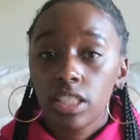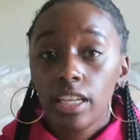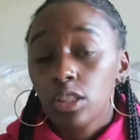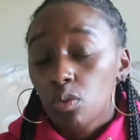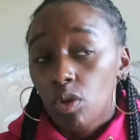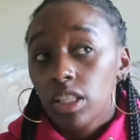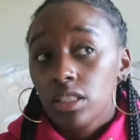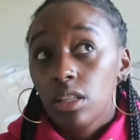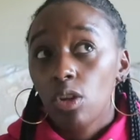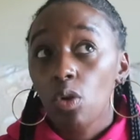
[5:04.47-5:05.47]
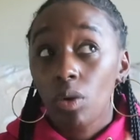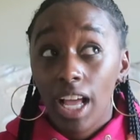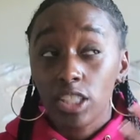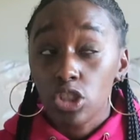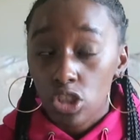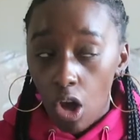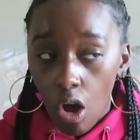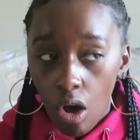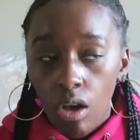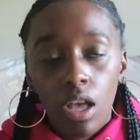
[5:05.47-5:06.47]
said, what or what I
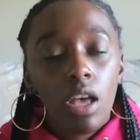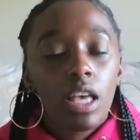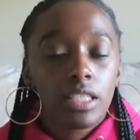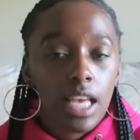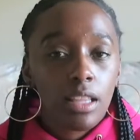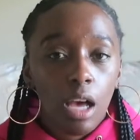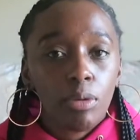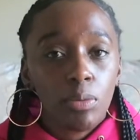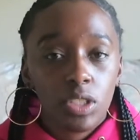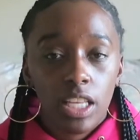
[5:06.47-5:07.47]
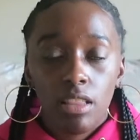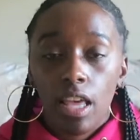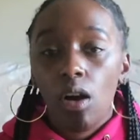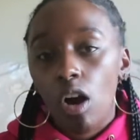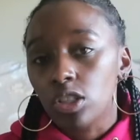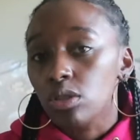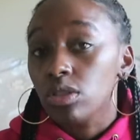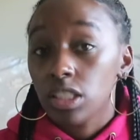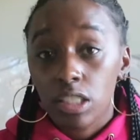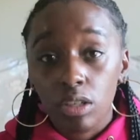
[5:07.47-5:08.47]
saw, is that a lot of people say they also
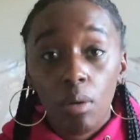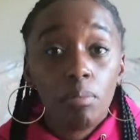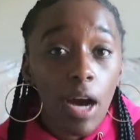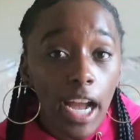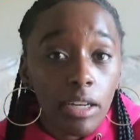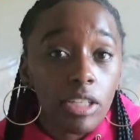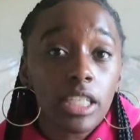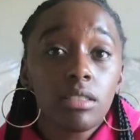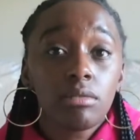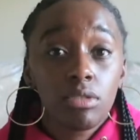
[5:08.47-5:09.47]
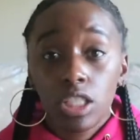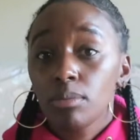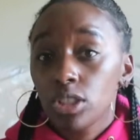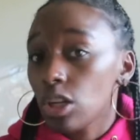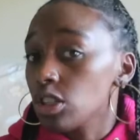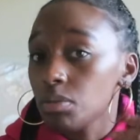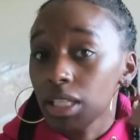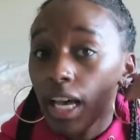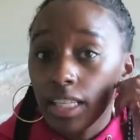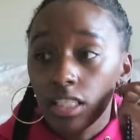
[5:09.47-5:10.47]
still pirate some shows
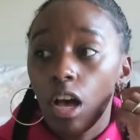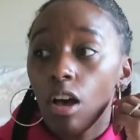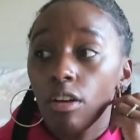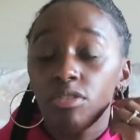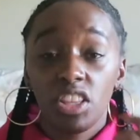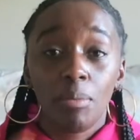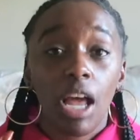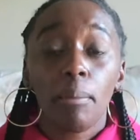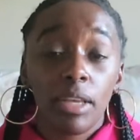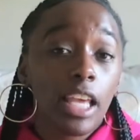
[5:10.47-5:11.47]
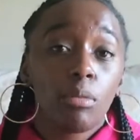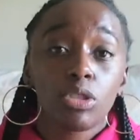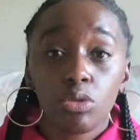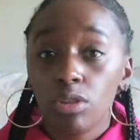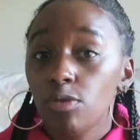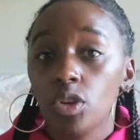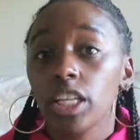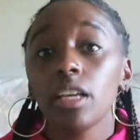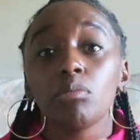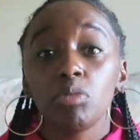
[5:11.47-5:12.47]
because of them not being able to afford
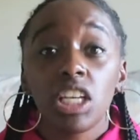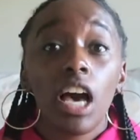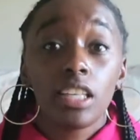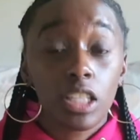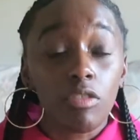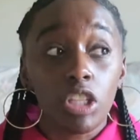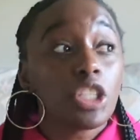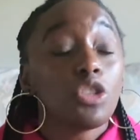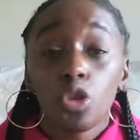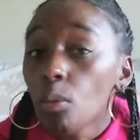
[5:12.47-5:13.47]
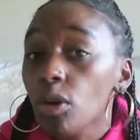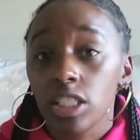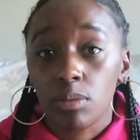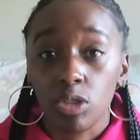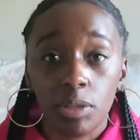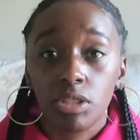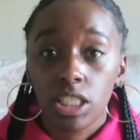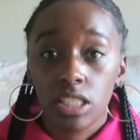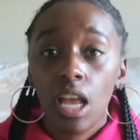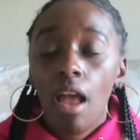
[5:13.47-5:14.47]
it because of the numerous
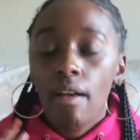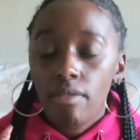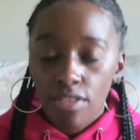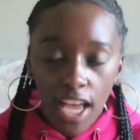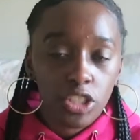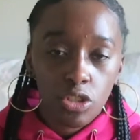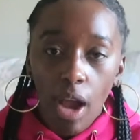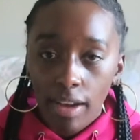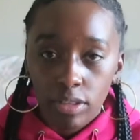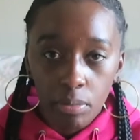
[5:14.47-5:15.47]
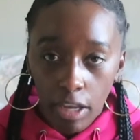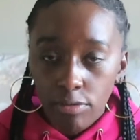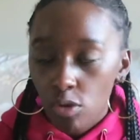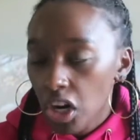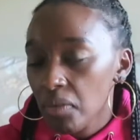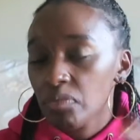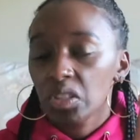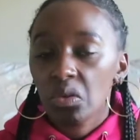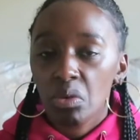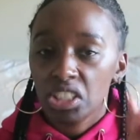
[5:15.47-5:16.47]
subscriptions that you have to pay for,
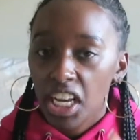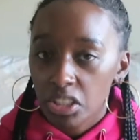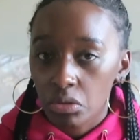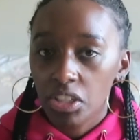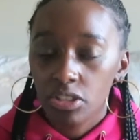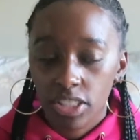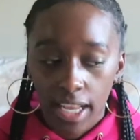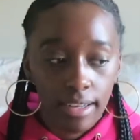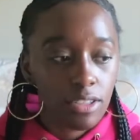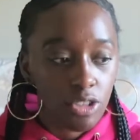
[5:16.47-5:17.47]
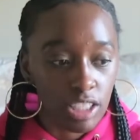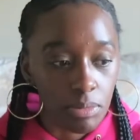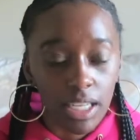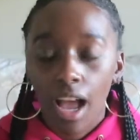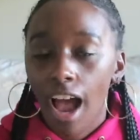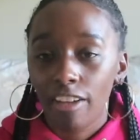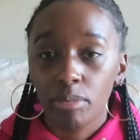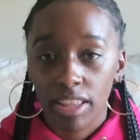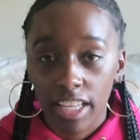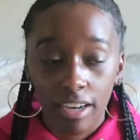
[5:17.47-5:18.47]
which I do understand. Trust me, I've
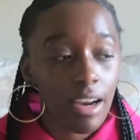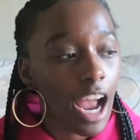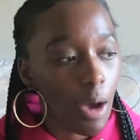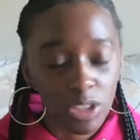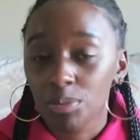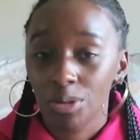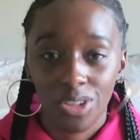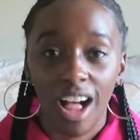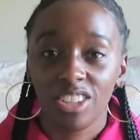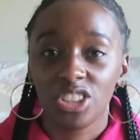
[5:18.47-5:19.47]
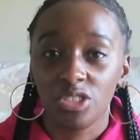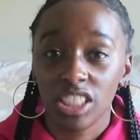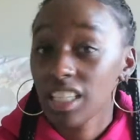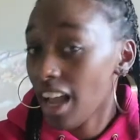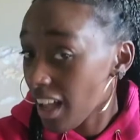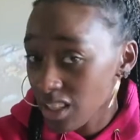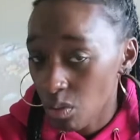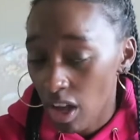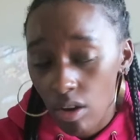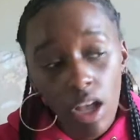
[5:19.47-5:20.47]
been there. I was a broke college student as
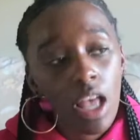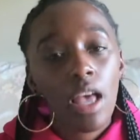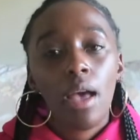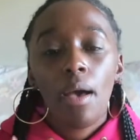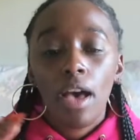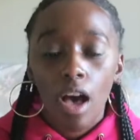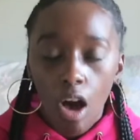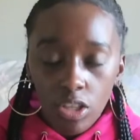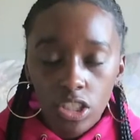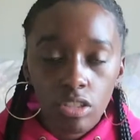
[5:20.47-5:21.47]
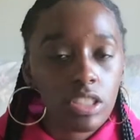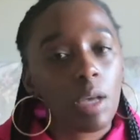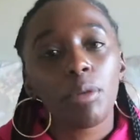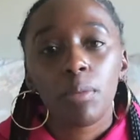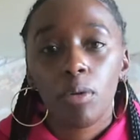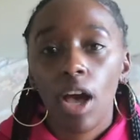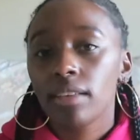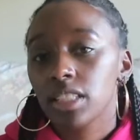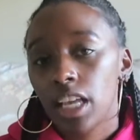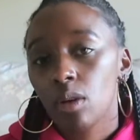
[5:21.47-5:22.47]
well. Also, some people
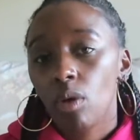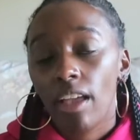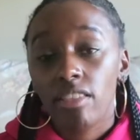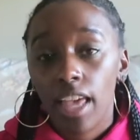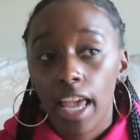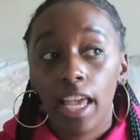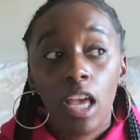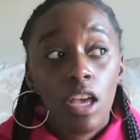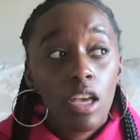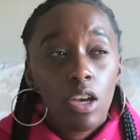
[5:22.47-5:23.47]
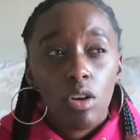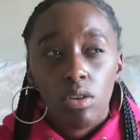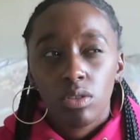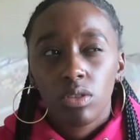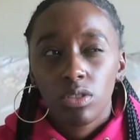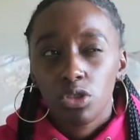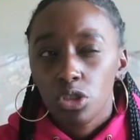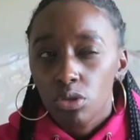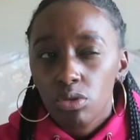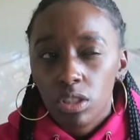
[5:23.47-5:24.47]
have said why they
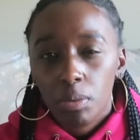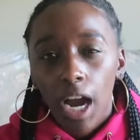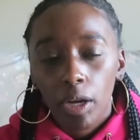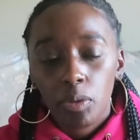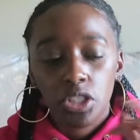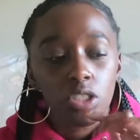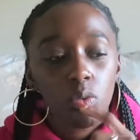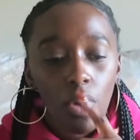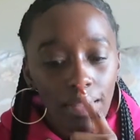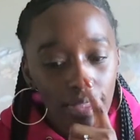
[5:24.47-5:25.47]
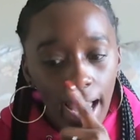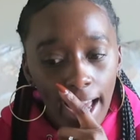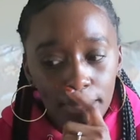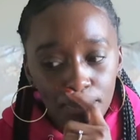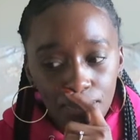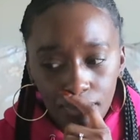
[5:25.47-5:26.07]
choose to pirate, which is one that